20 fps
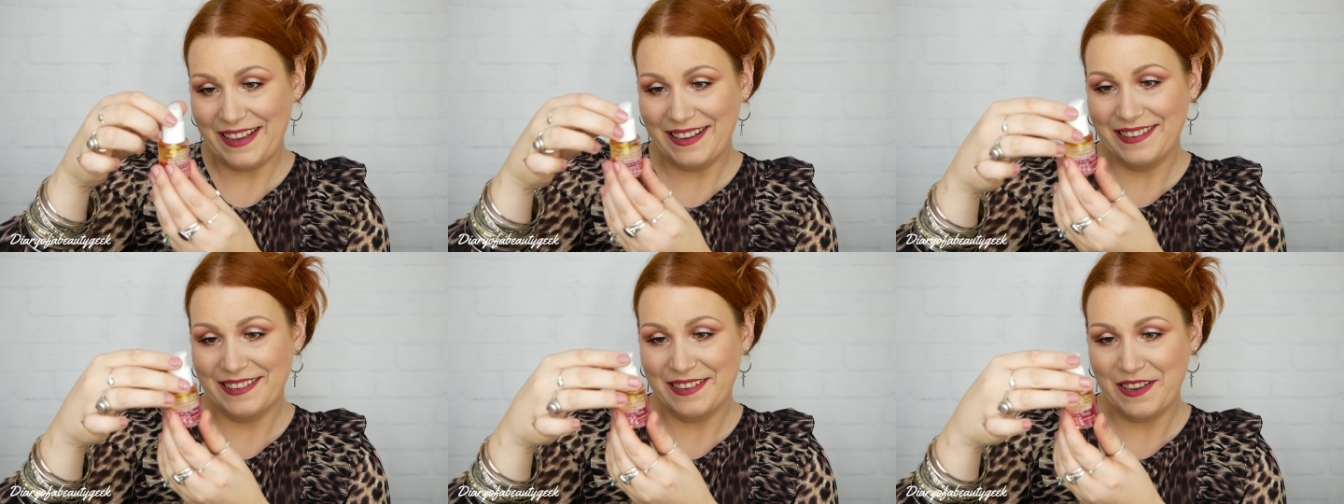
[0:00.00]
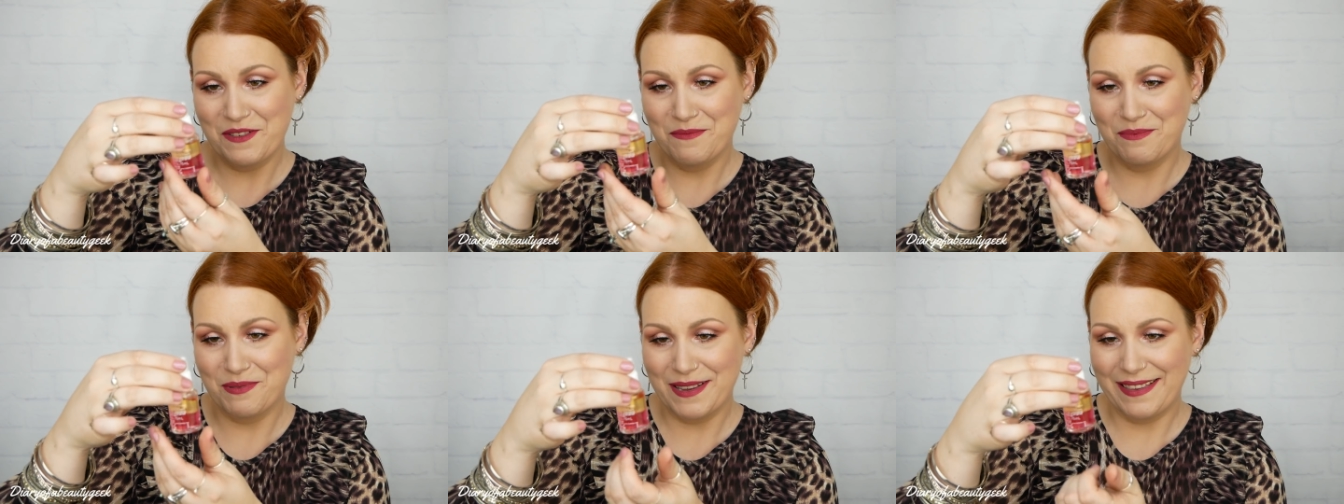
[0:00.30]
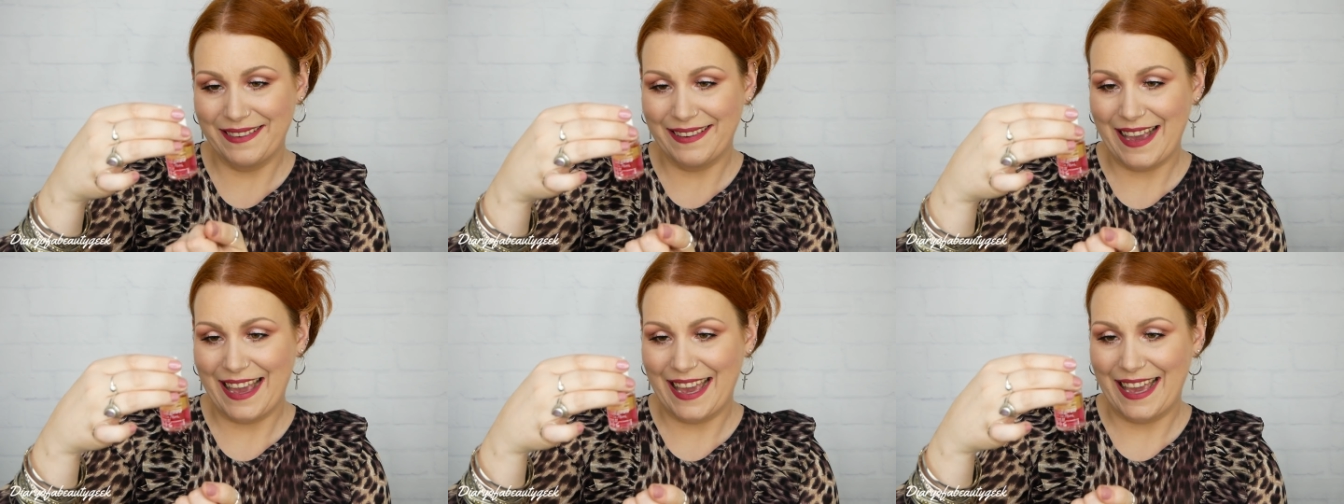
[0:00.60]
that is so
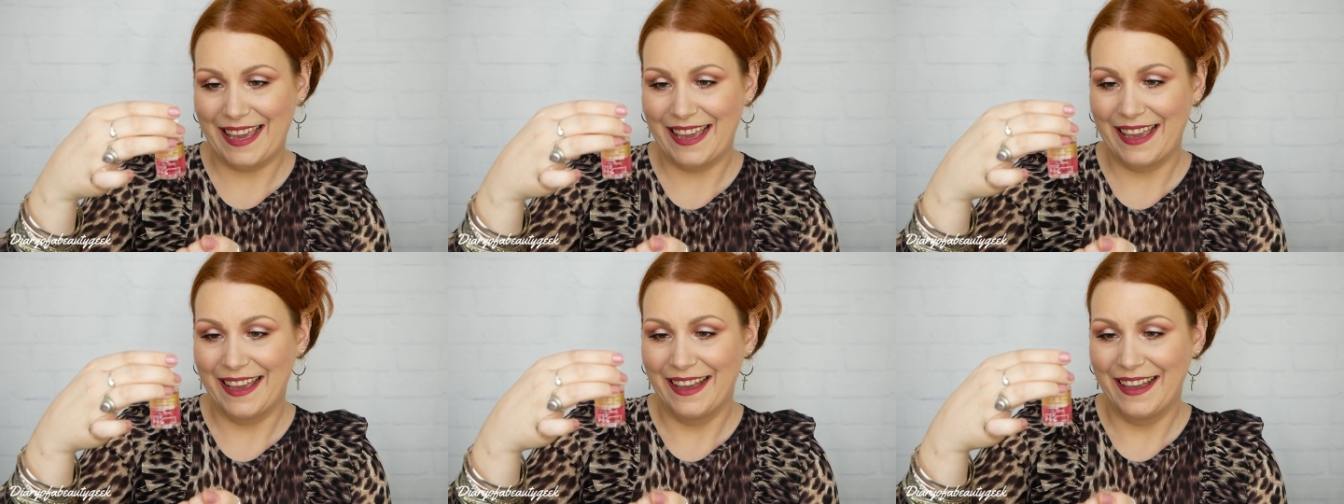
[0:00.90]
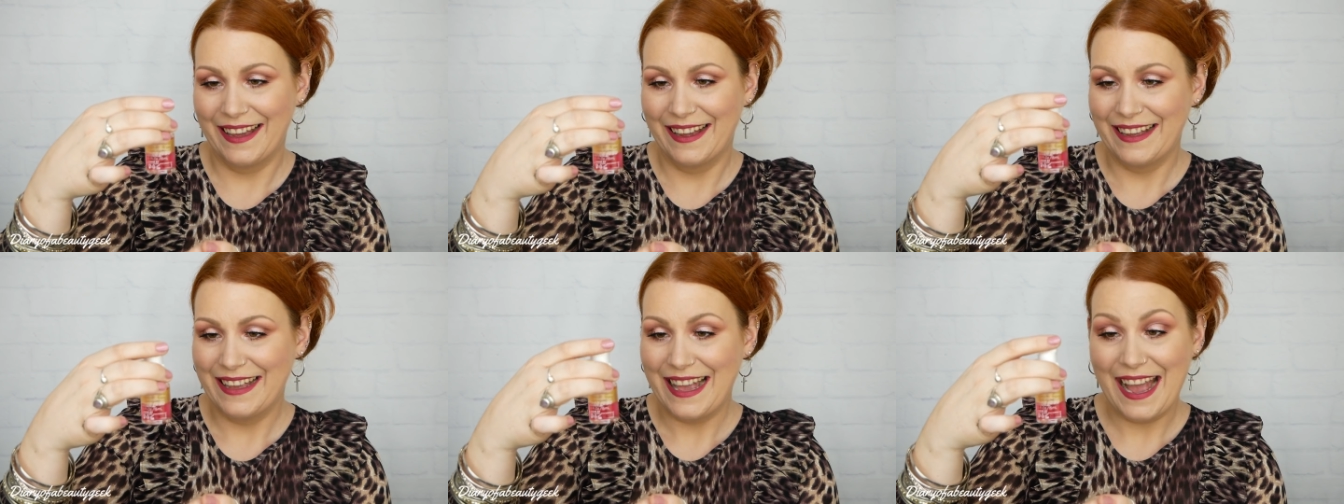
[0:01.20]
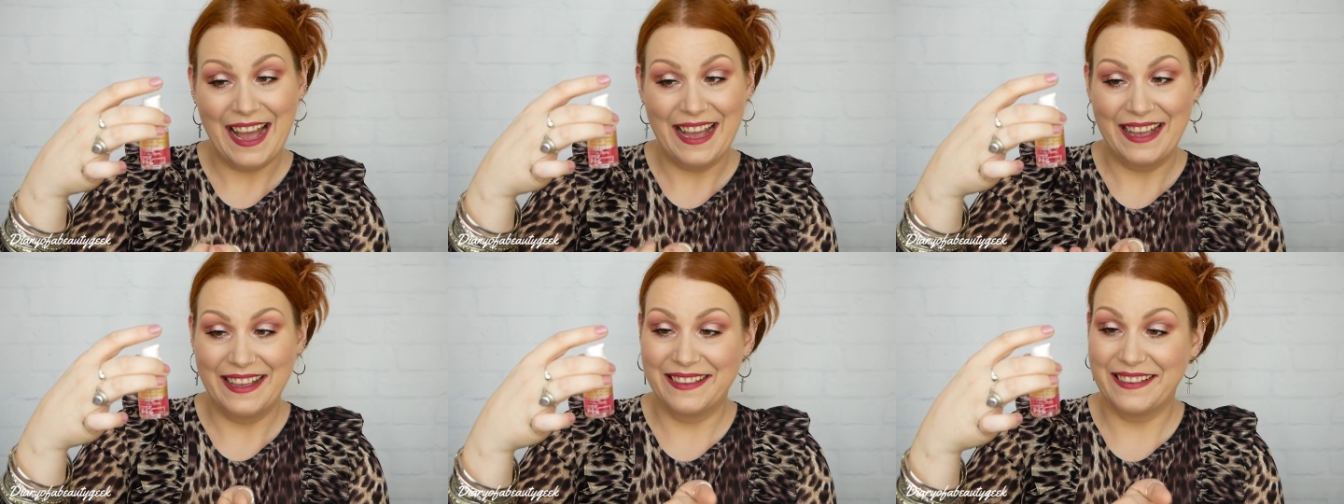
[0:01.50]
pretty.
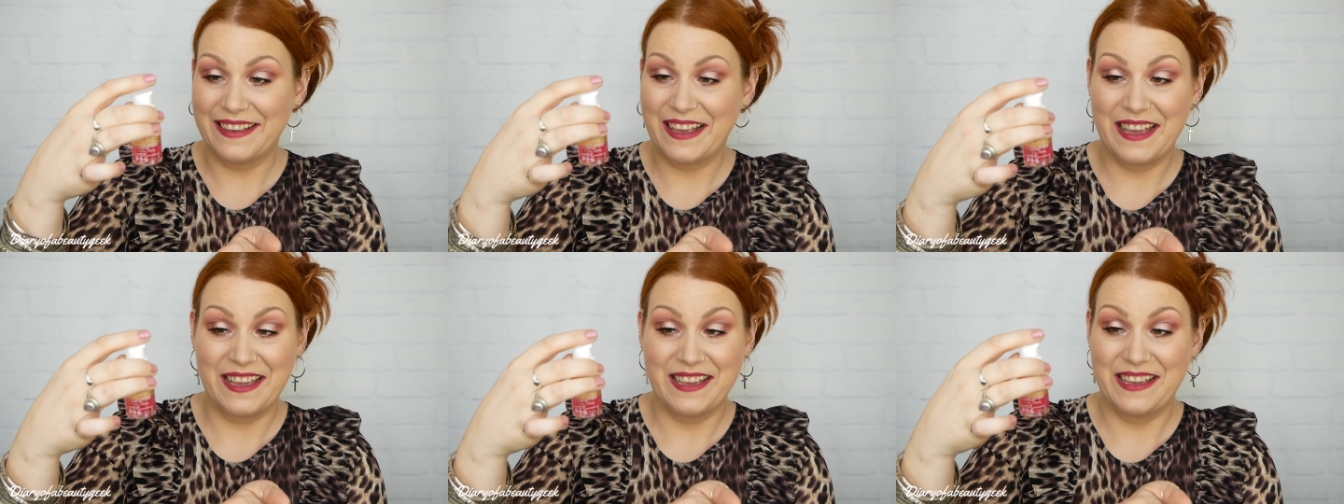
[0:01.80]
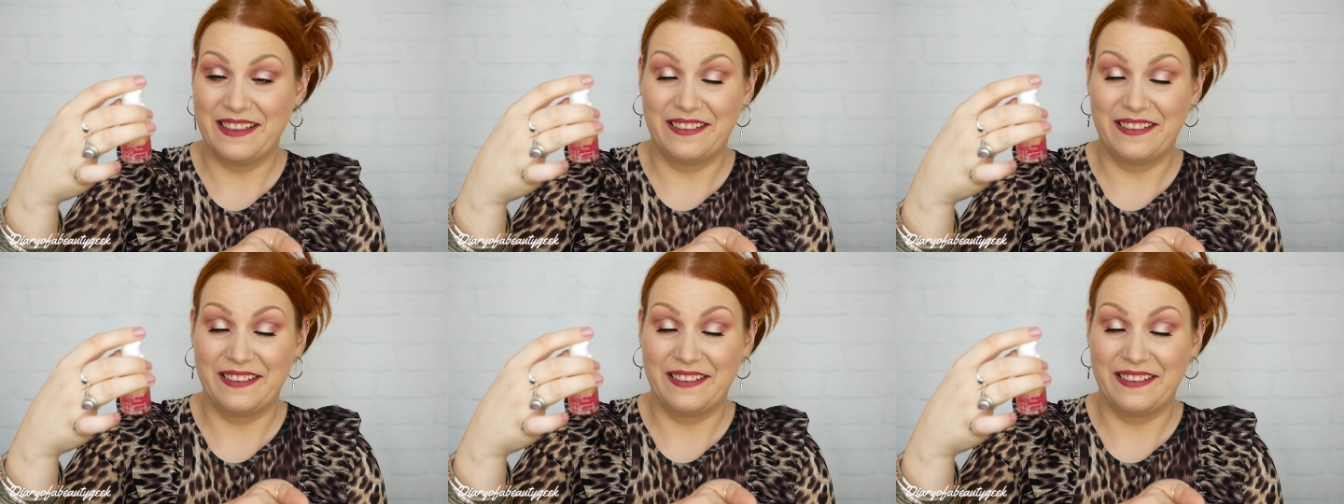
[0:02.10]
Yeah, it's